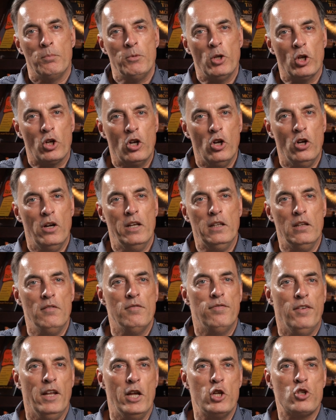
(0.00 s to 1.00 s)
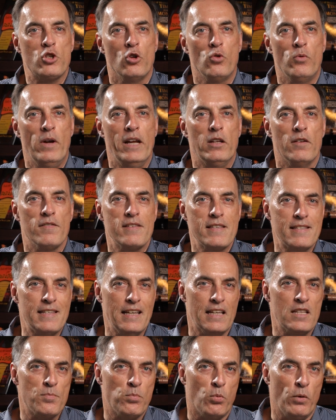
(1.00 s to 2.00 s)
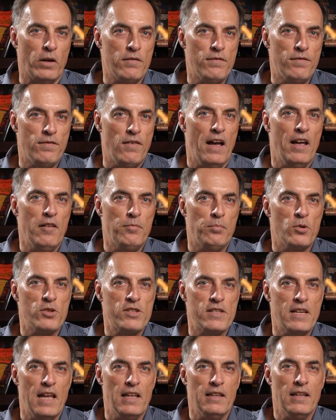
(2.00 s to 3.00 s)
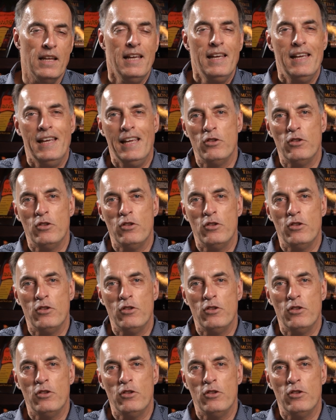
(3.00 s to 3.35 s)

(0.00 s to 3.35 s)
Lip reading: from the current inflation rate of 6.5%